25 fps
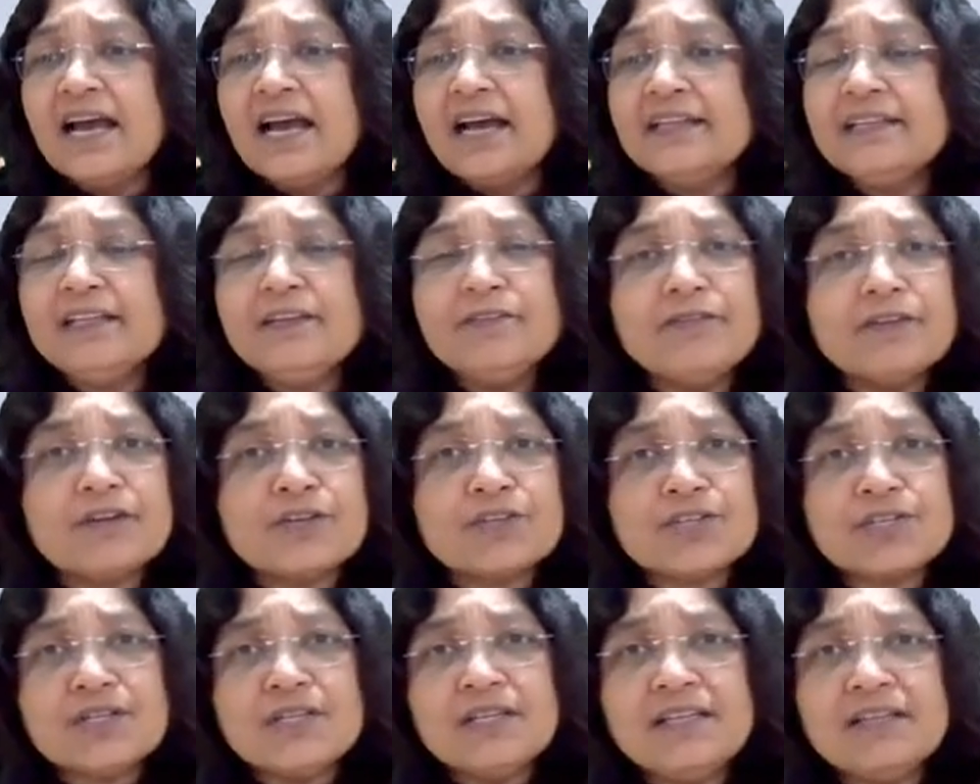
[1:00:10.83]
And the
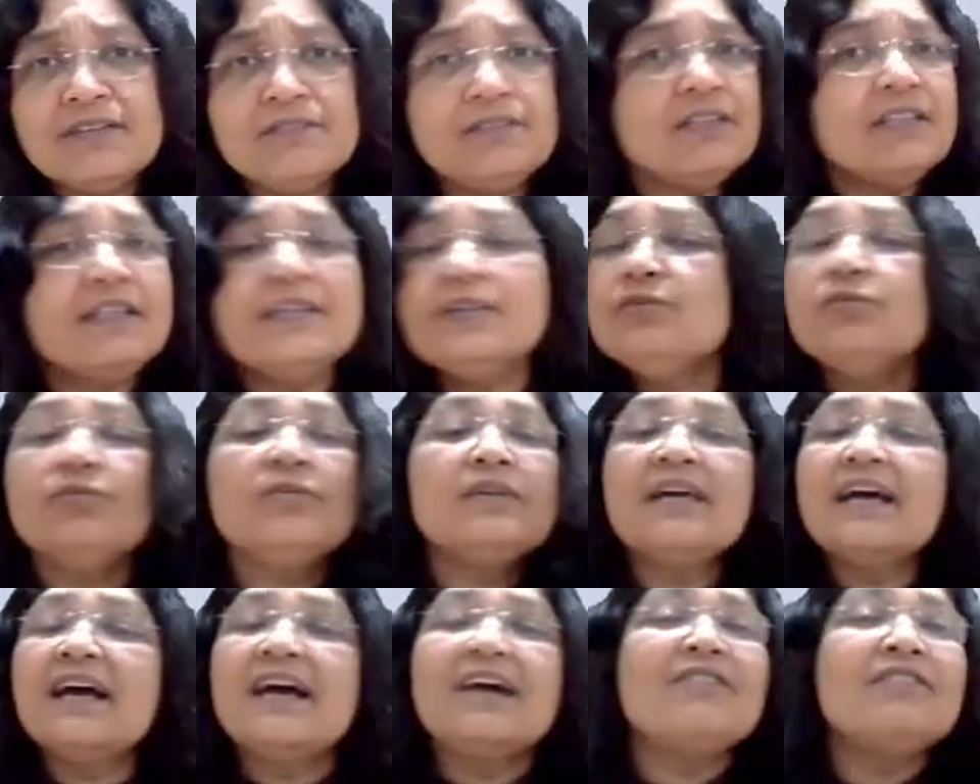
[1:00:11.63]
functional level, they
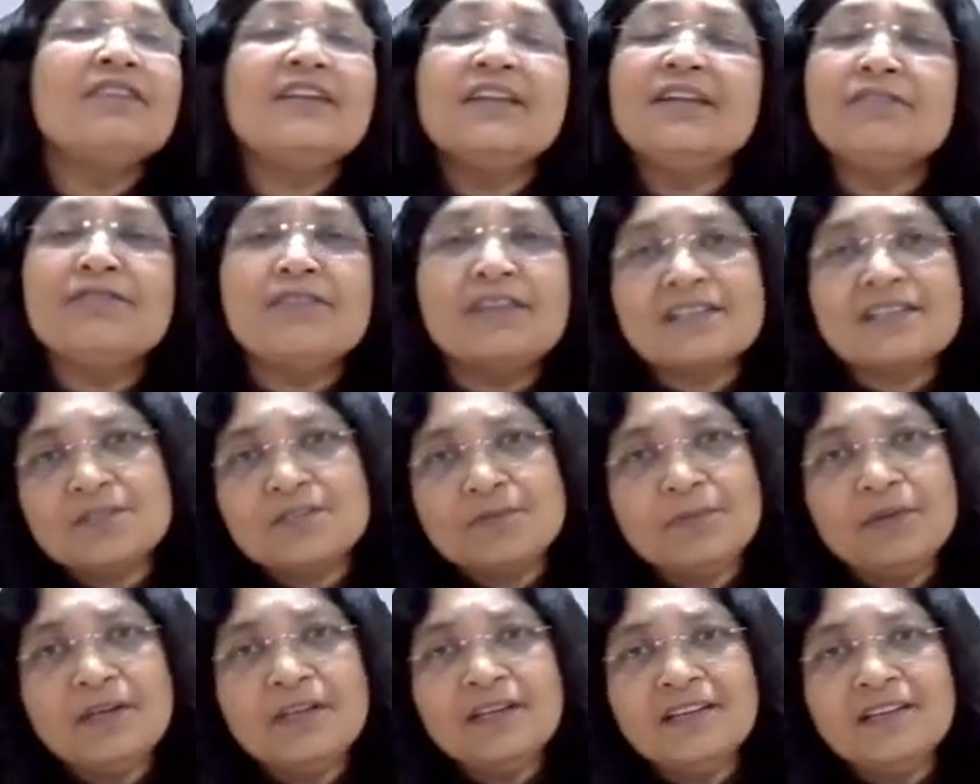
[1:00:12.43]
don't have any
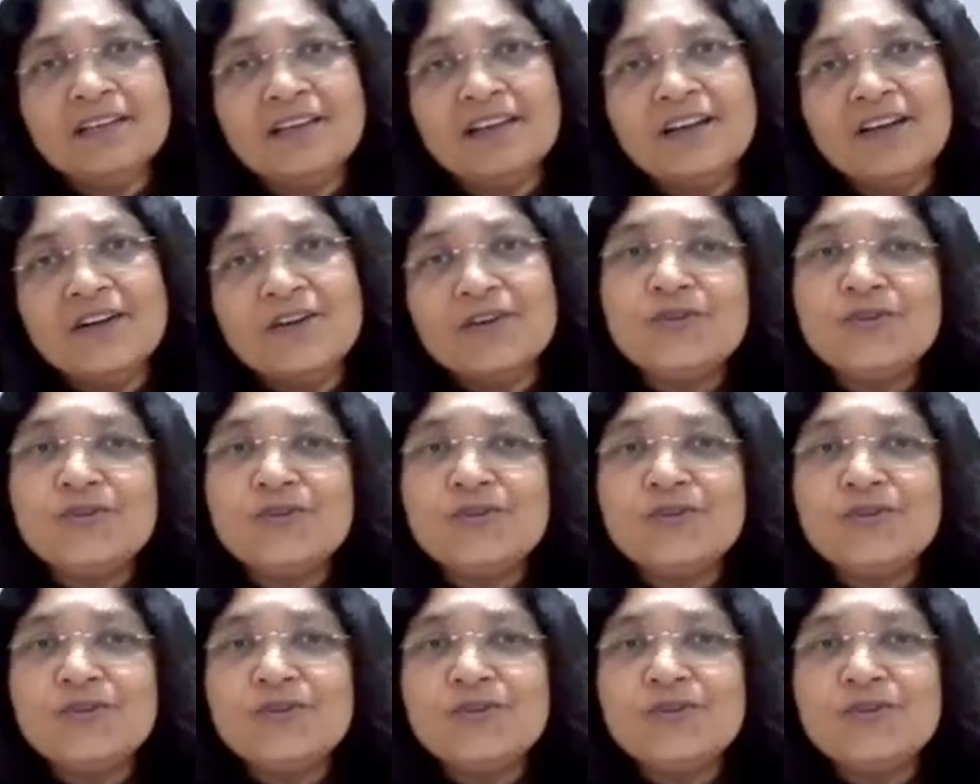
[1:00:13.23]
flexibility.